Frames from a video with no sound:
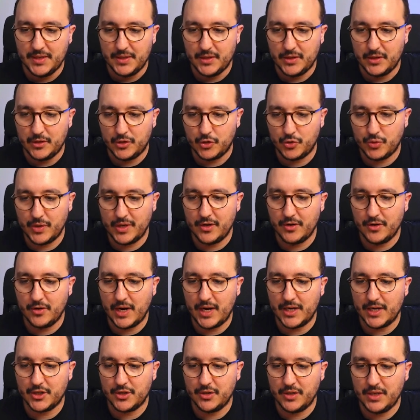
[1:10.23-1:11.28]
trigger
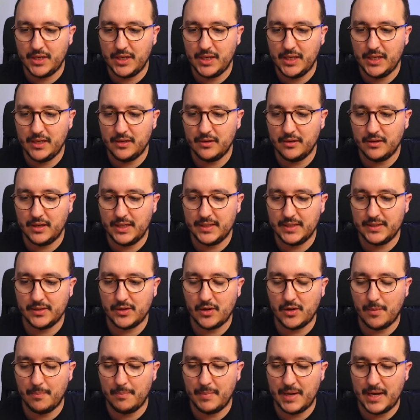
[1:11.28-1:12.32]
actually here, let's
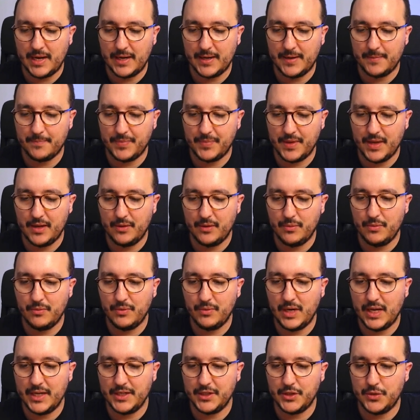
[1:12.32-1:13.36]
come back, and we
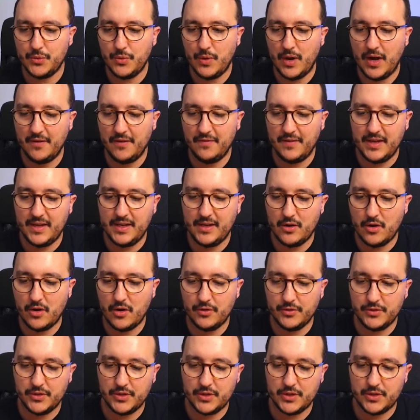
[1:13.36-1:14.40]
would like to have a
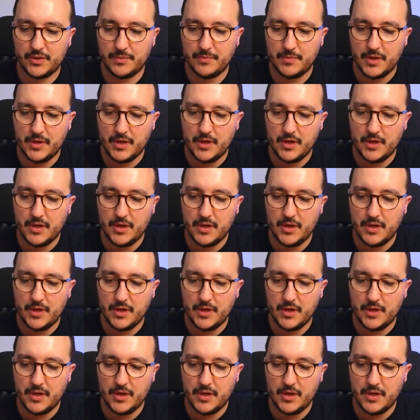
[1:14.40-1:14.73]
const